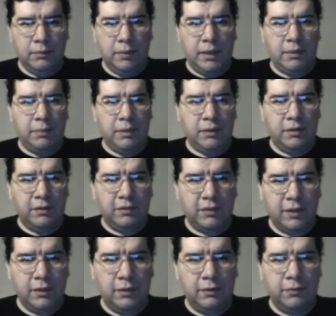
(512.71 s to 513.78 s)
Batman
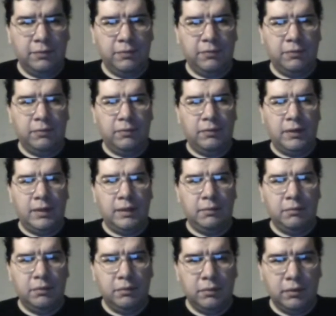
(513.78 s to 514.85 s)
decided to
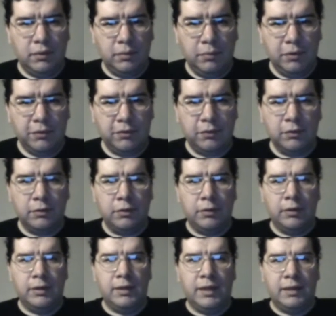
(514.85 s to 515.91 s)
find Commissioner
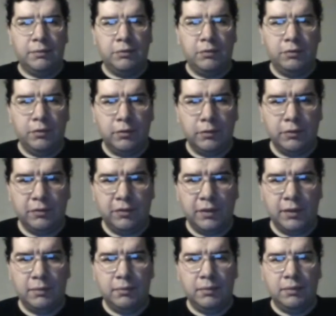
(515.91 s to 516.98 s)
Gordon after Joker
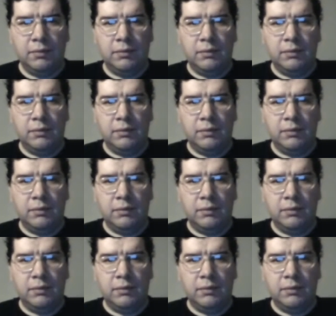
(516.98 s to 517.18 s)
sent him